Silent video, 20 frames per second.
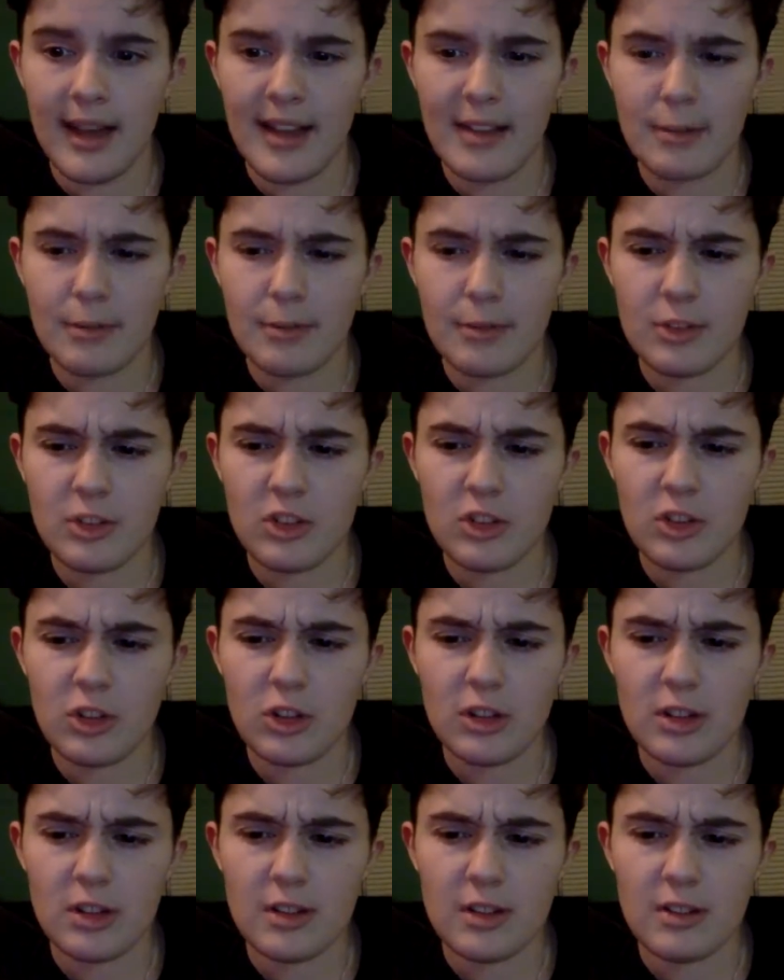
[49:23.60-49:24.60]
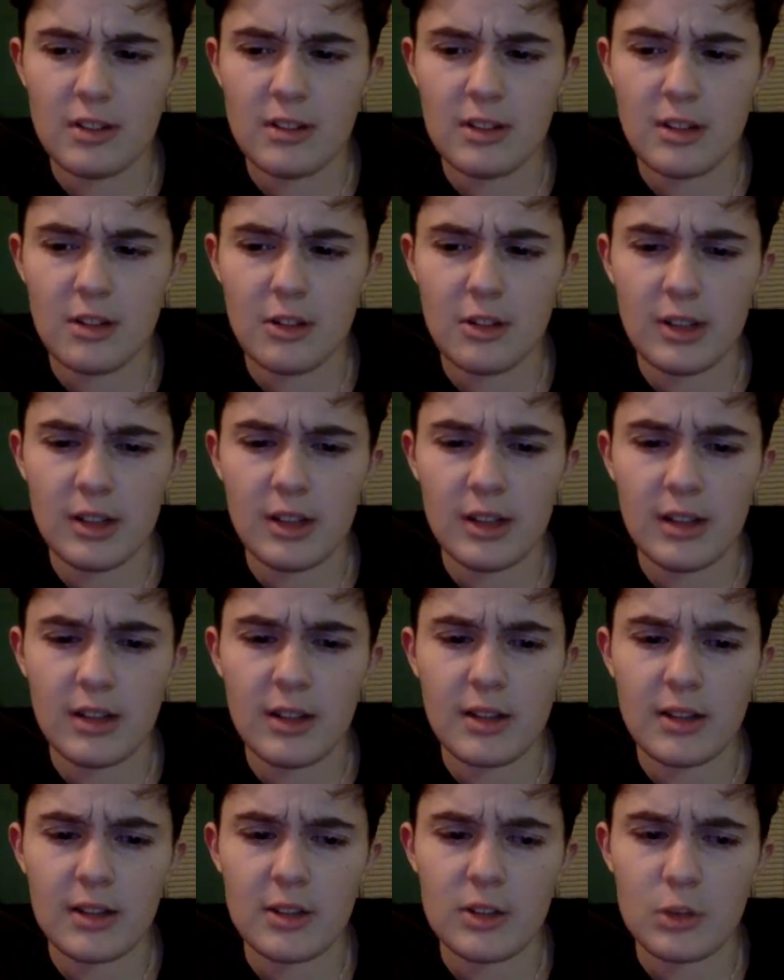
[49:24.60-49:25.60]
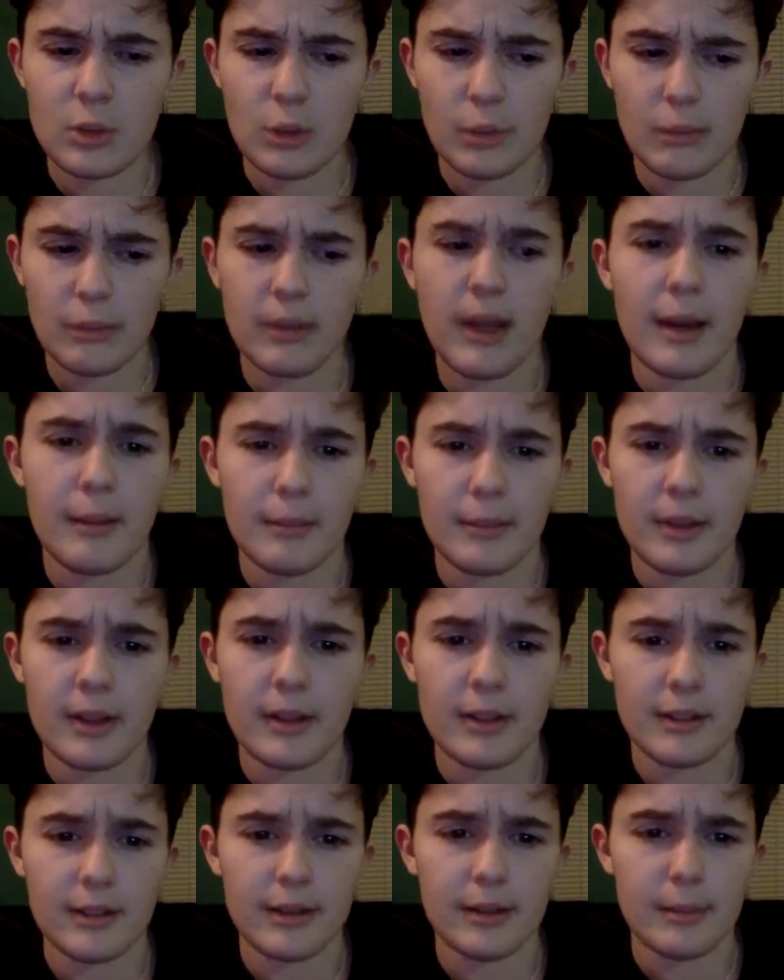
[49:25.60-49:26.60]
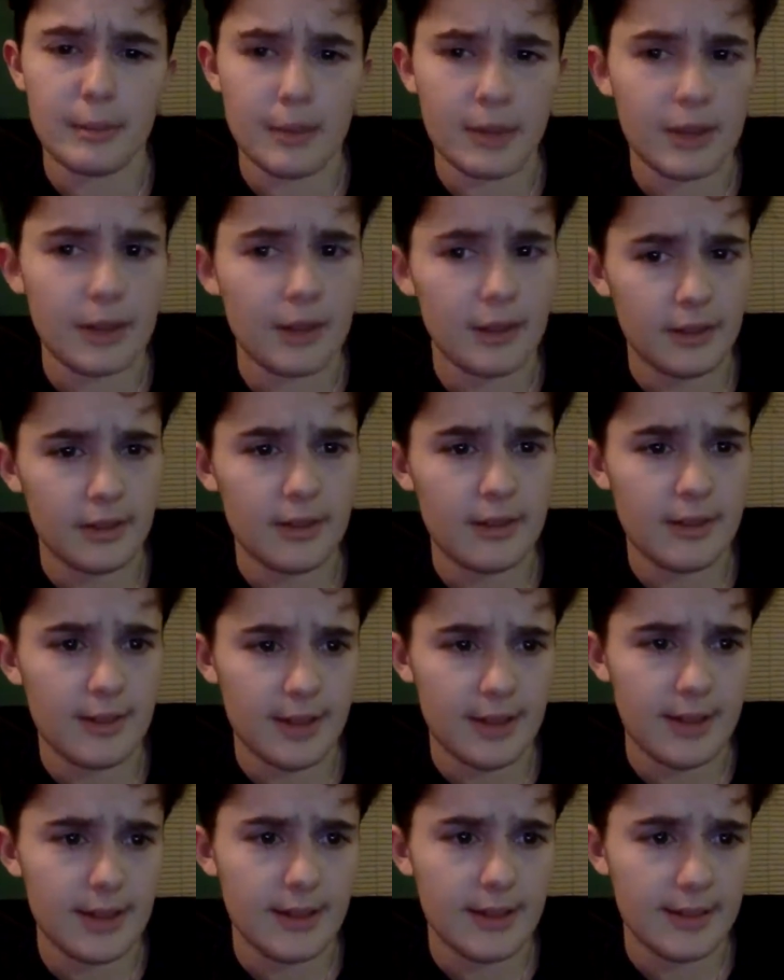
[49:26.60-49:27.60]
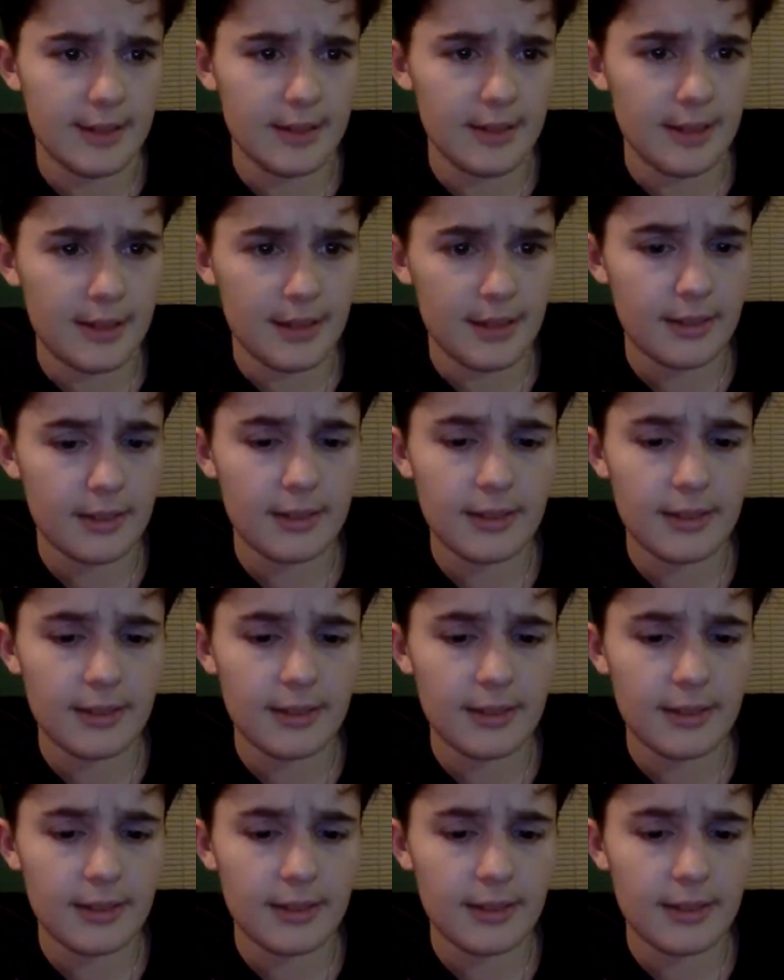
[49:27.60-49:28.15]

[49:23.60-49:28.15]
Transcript: have started stuttering a lot, so I'm gonna say this is it.